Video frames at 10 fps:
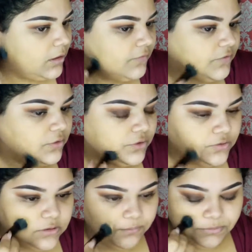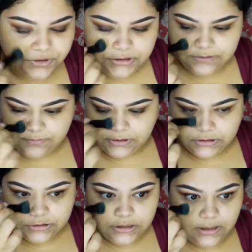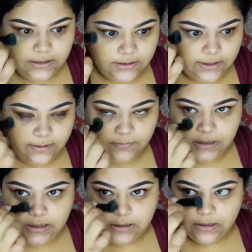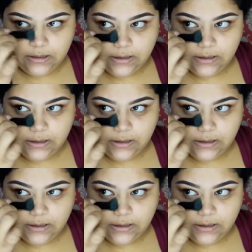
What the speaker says: if you don't use a beauty sponge like me,